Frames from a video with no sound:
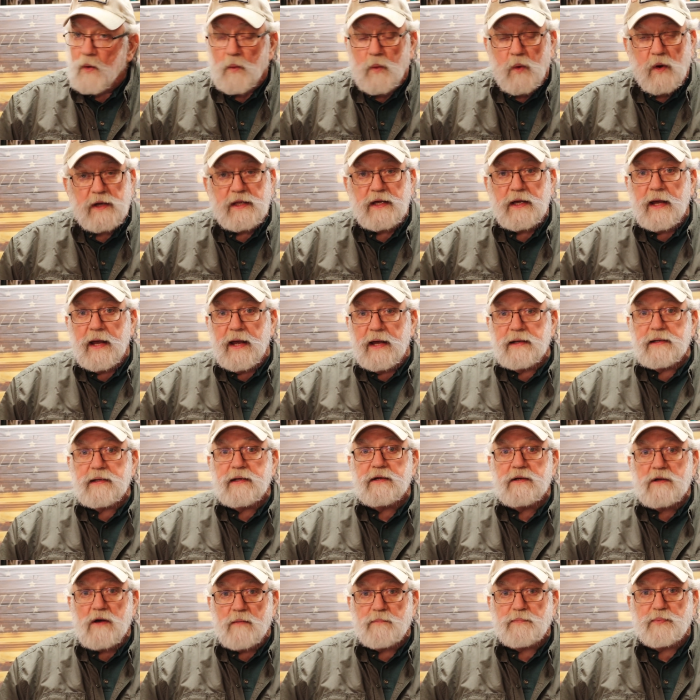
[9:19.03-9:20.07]
what you
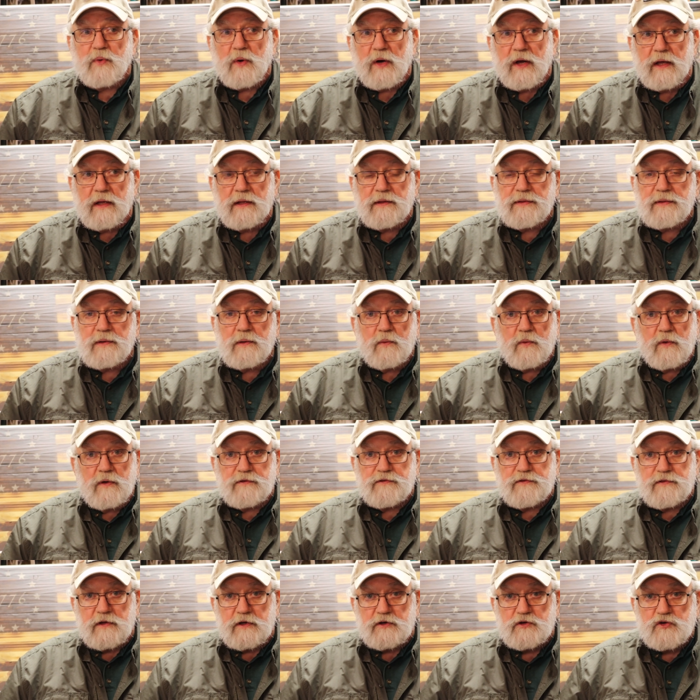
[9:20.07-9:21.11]
ended up with
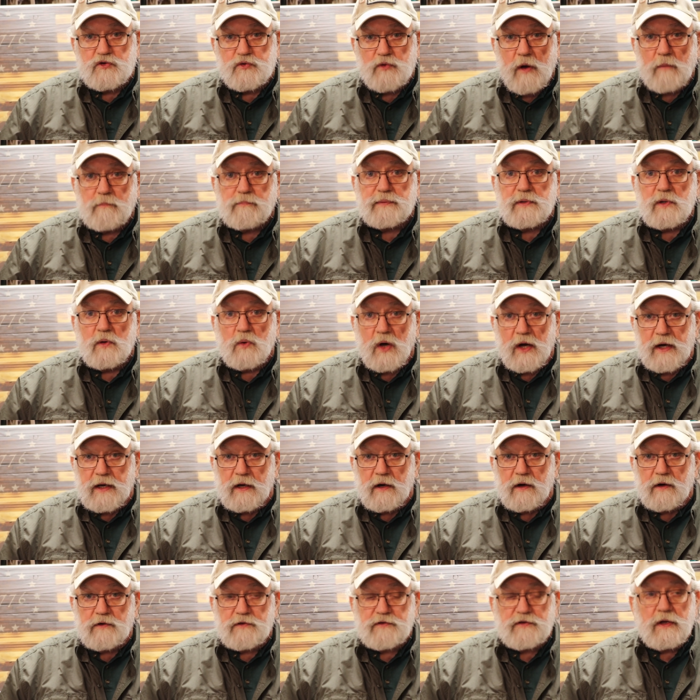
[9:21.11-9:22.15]
was the Trump
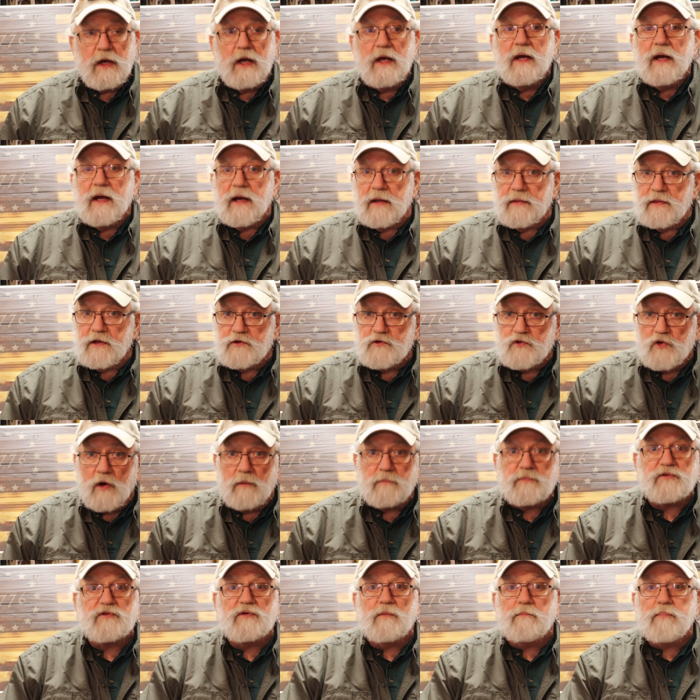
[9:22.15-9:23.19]
lawyers and the
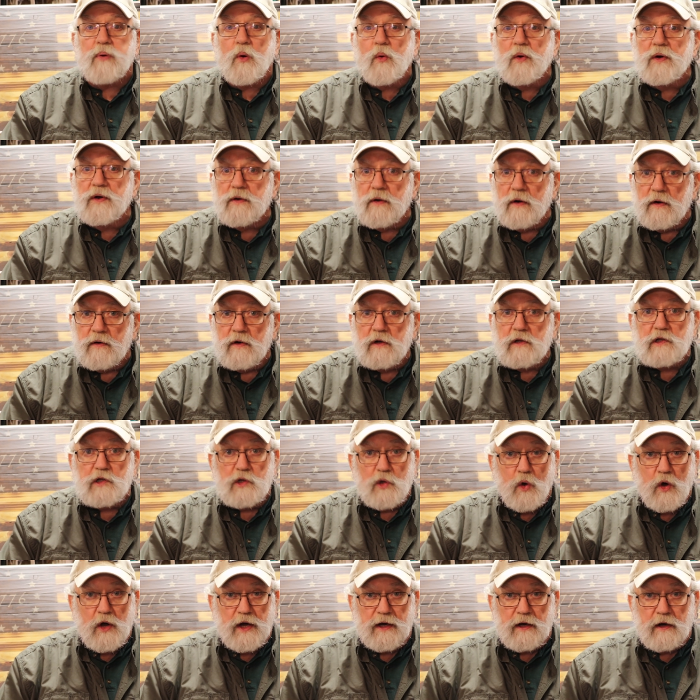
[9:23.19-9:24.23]
Trump supporter
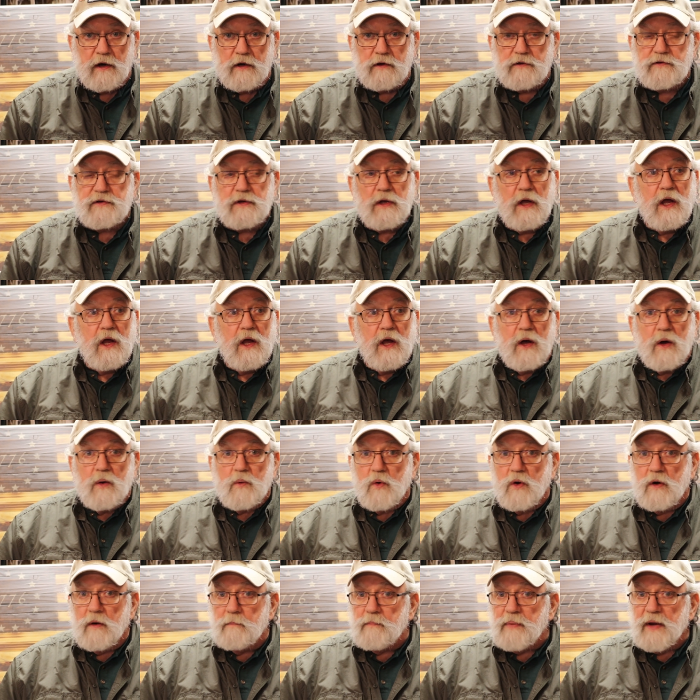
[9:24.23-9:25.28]
lawyers
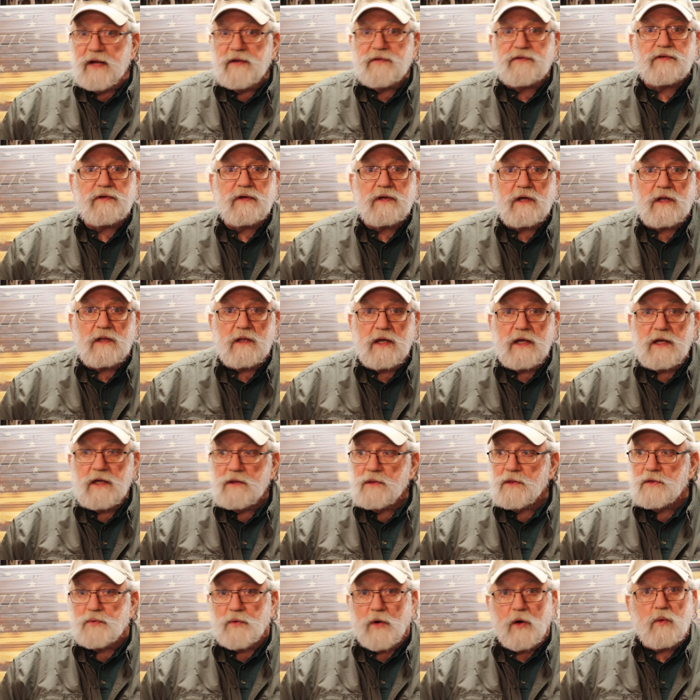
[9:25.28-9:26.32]
were basically
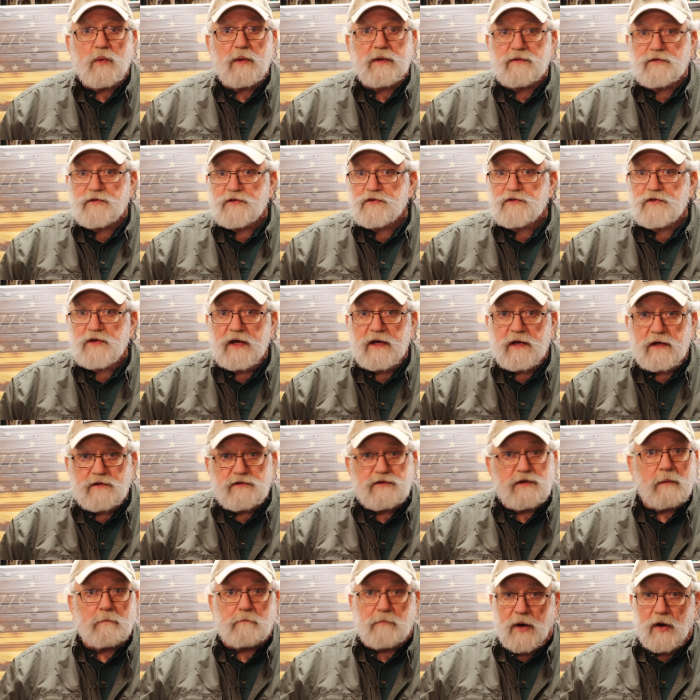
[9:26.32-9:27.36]
throwing
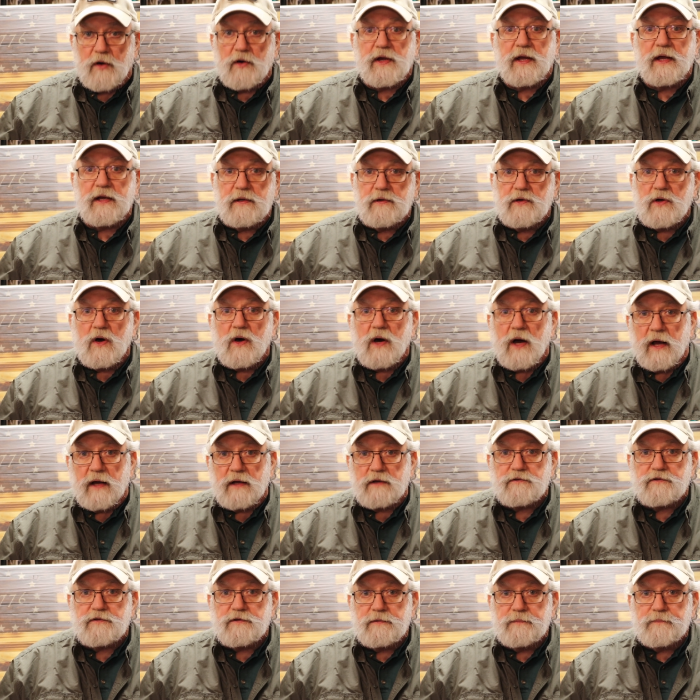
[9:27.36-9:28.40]
sticks at barking
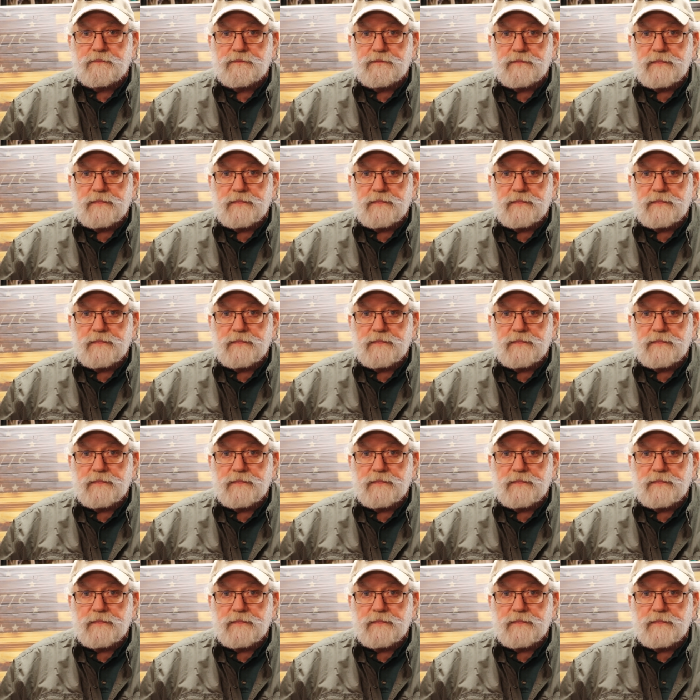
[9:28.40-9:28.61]
dogs.